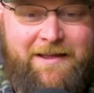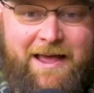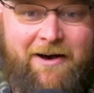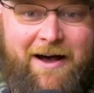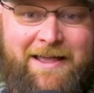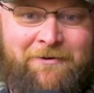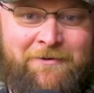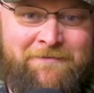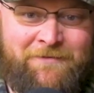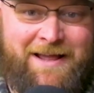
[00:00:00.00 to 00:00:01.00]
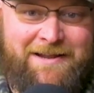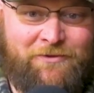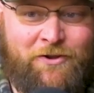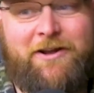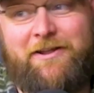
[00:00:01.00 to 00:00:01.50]
hell, I don't even like
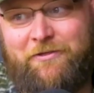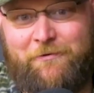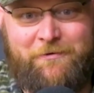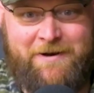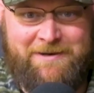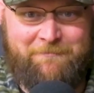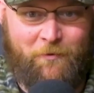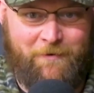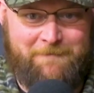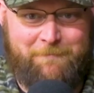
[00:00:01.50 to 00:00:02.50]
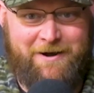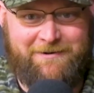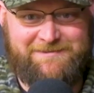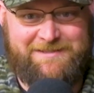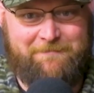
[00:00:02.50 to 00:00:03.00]
looking through it anymore
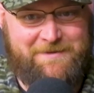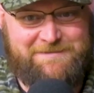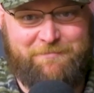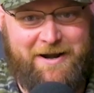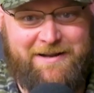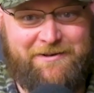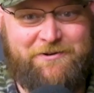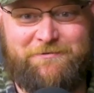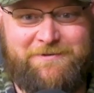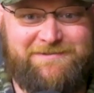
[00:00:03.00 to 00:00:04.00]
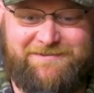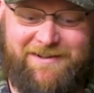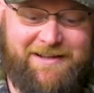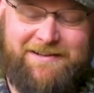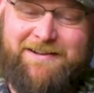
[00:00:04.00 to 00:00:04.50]
compared to some of these brand new ones.
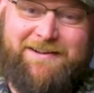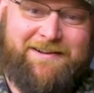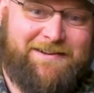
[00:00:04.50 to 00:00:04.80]
Like,